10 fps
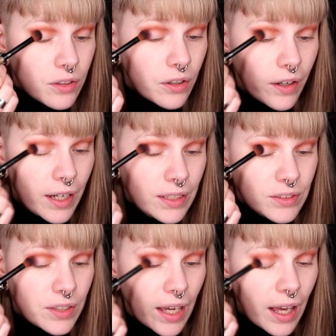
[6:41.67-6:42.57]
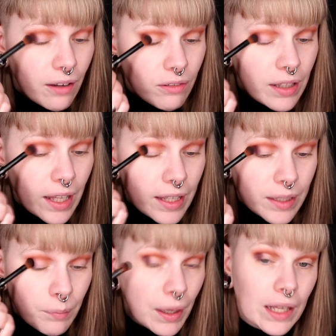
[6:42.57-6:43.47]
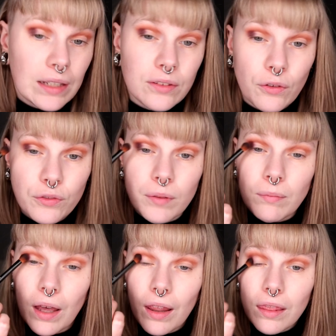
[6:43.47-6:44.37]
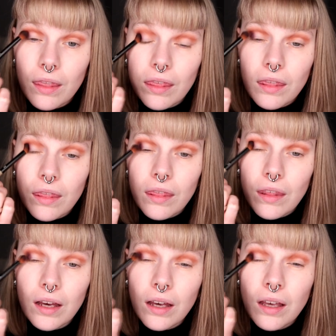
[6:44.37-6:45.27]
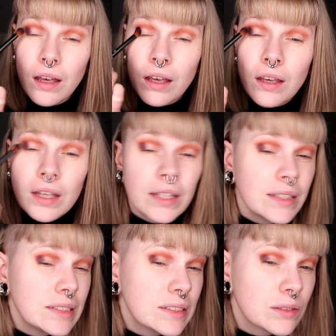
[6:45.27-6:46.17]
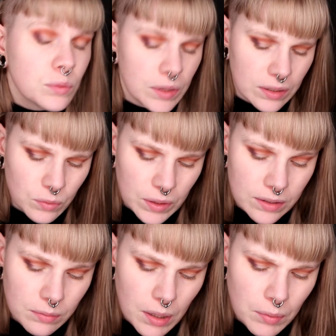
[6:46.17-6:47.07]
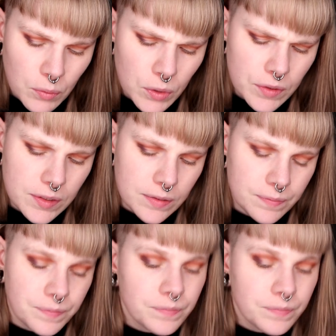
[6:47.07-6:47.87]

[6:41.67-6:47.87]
tried to have like a palette of the month in 2020 maybe it was